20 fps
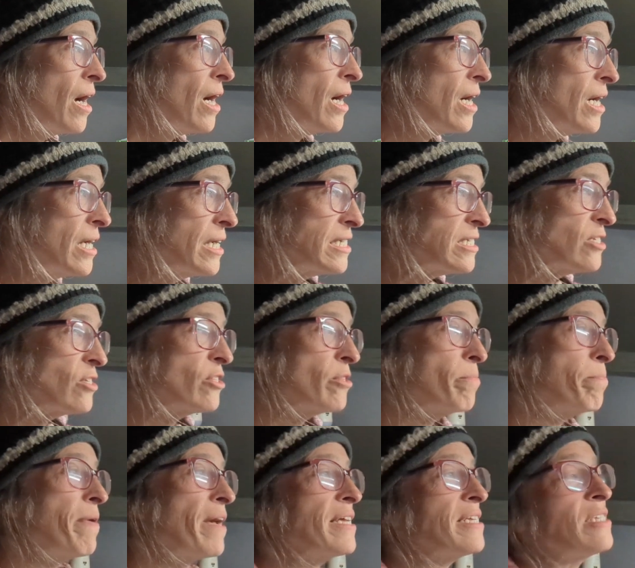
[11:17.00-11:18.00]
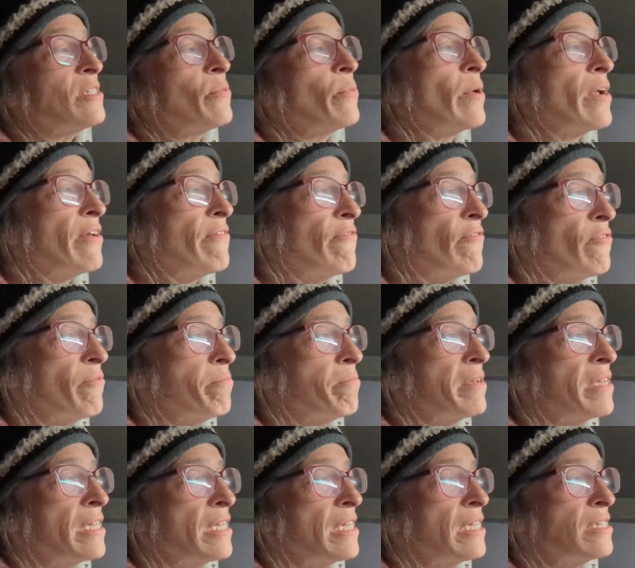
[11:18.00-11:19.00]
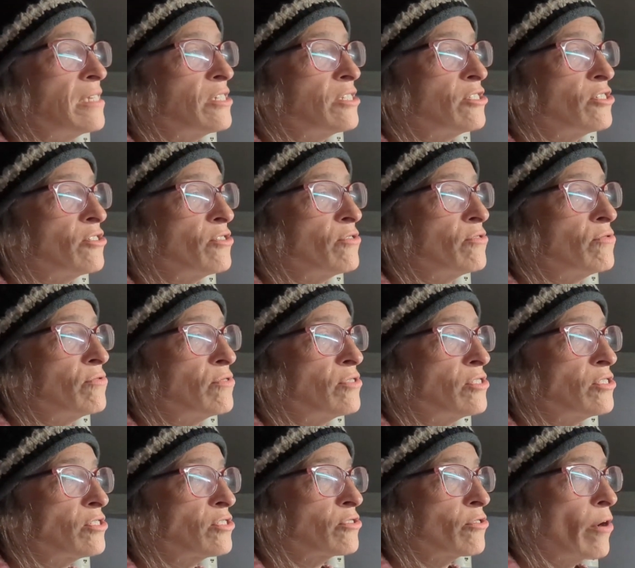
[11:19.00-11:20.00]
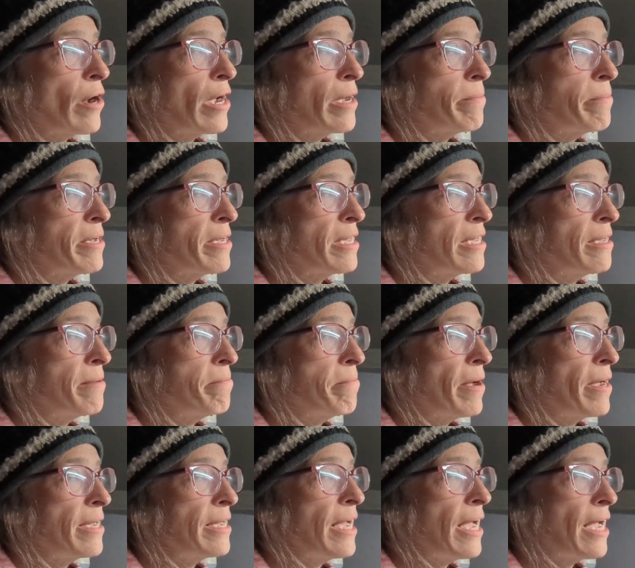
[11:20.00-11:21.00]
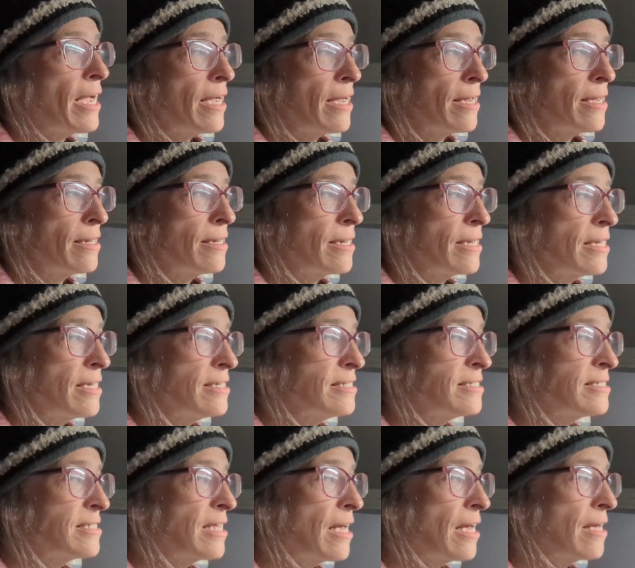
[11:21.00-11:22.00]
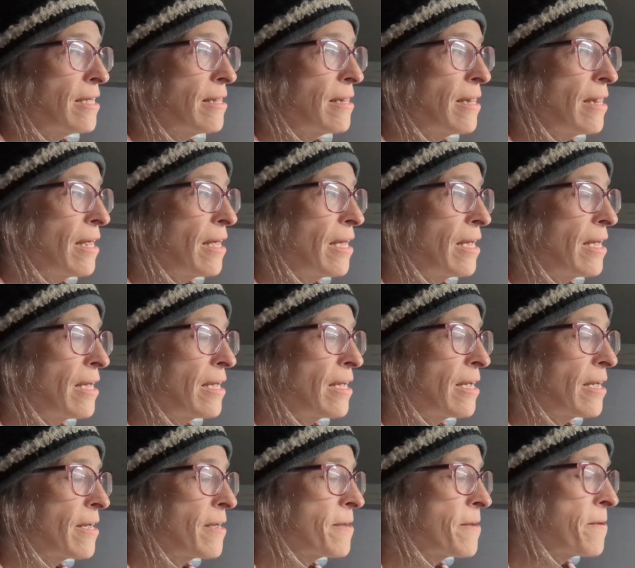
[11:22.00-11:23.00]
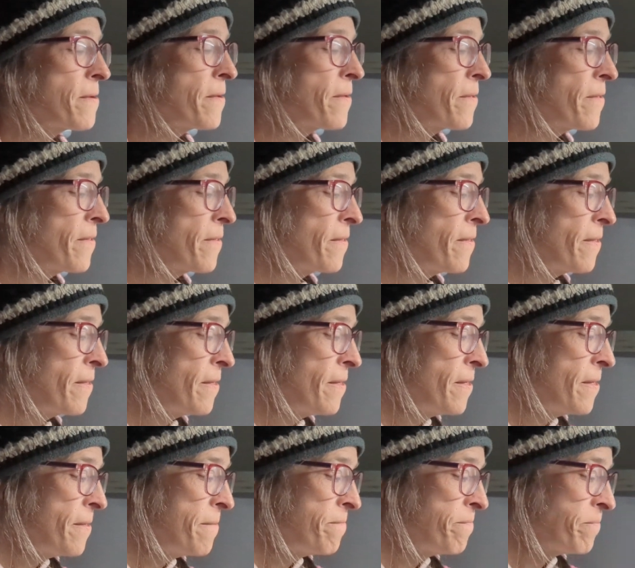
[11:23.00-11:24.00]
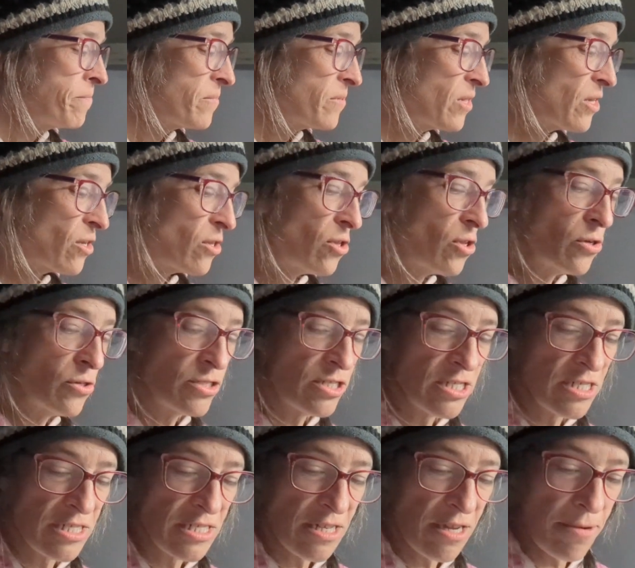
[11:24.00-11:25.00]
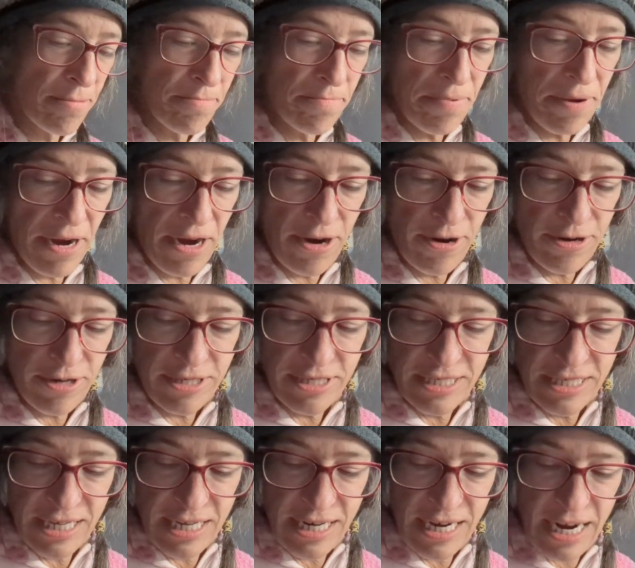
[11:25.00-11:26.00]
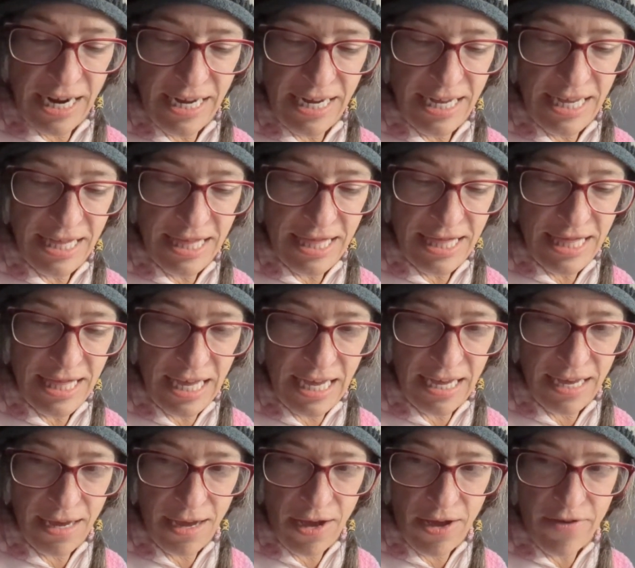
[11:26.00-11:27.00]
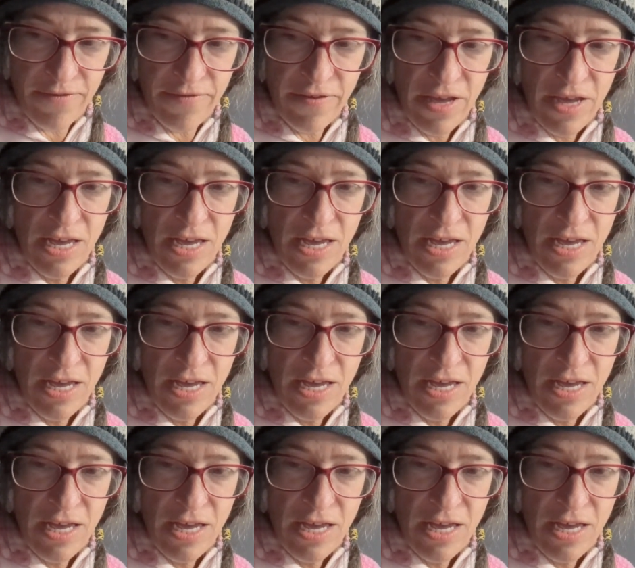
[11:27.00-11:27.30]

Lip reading: all right, so the best way for me to describe it in my head is that, like, the closest comparison I can think of